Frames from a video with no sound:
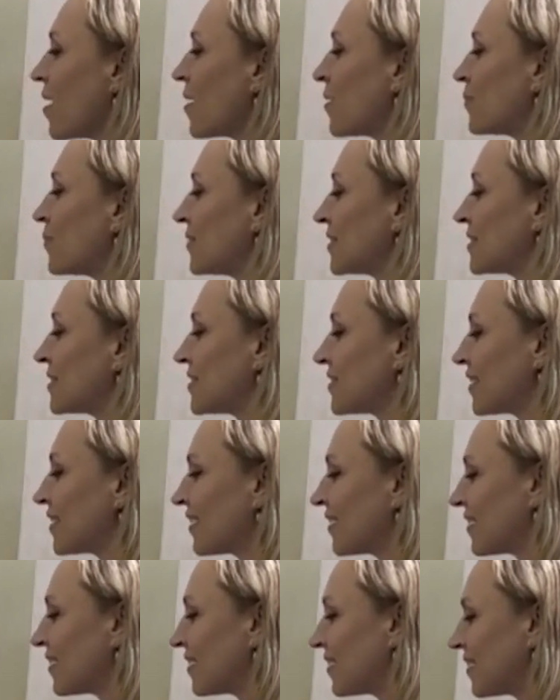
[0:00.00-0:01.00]
But
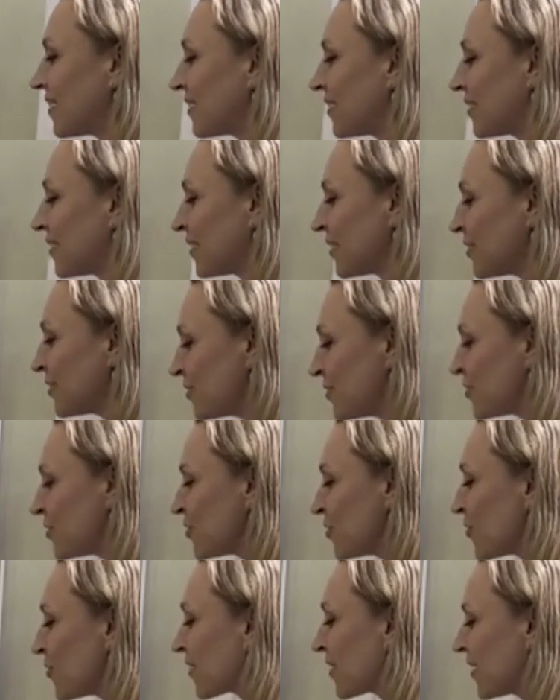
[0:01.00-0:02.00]
isn't
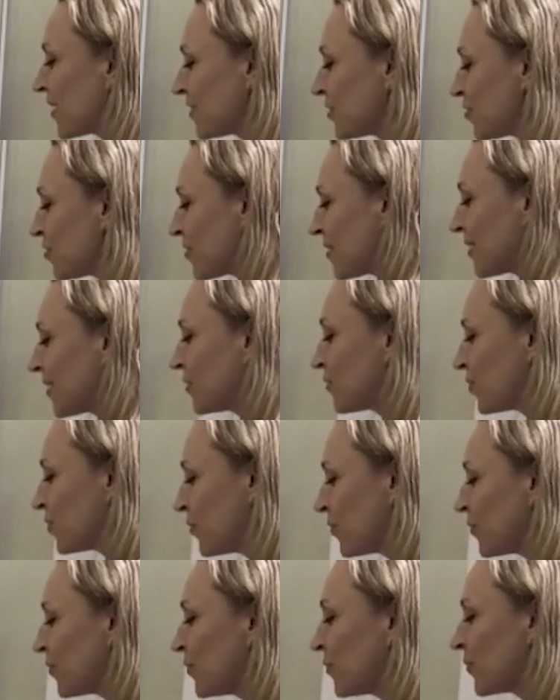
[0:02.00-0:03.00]
your country and
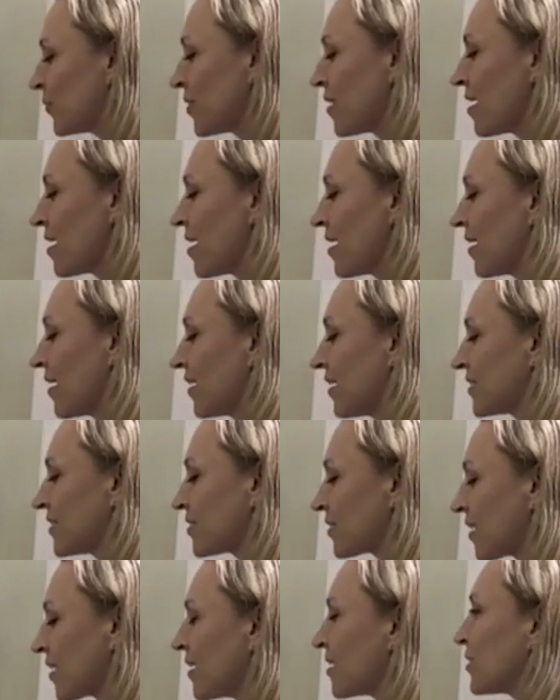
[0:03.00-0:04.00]
you
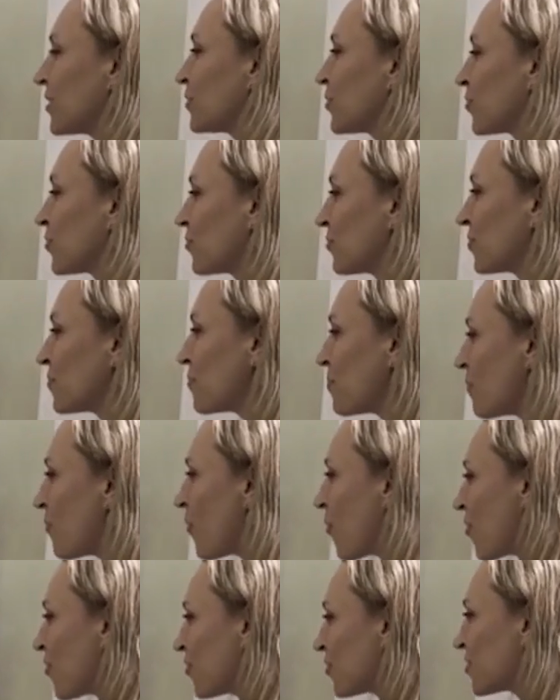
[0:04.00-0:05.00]
scared of
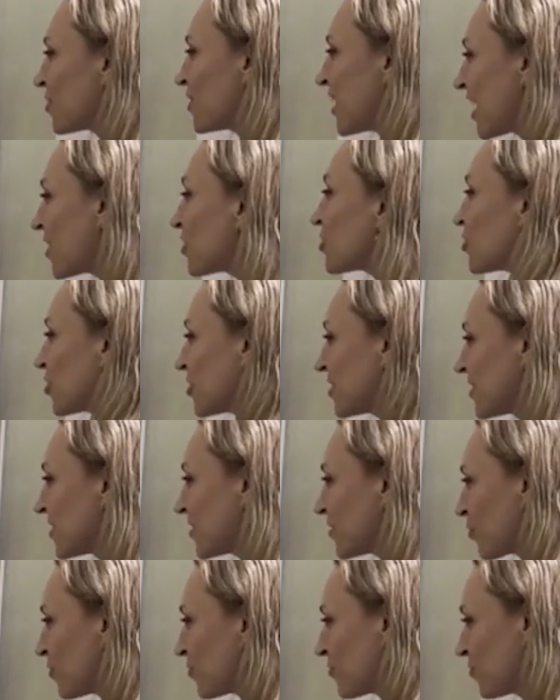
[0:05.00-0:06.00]
more
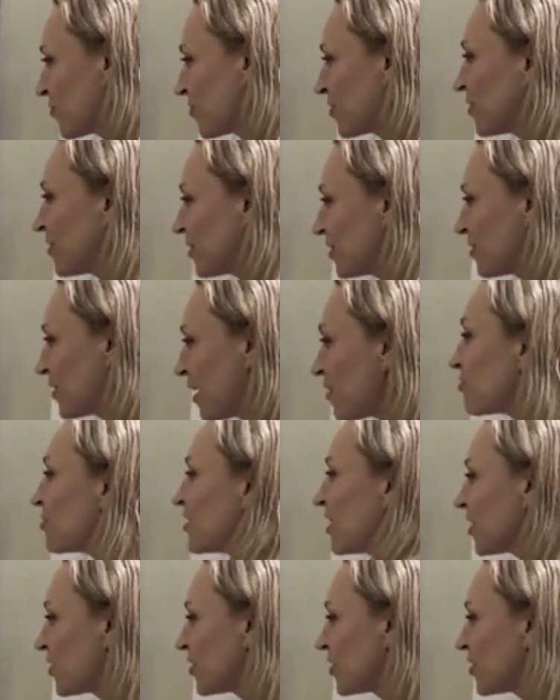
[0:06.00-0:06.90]
sanctions, of toughening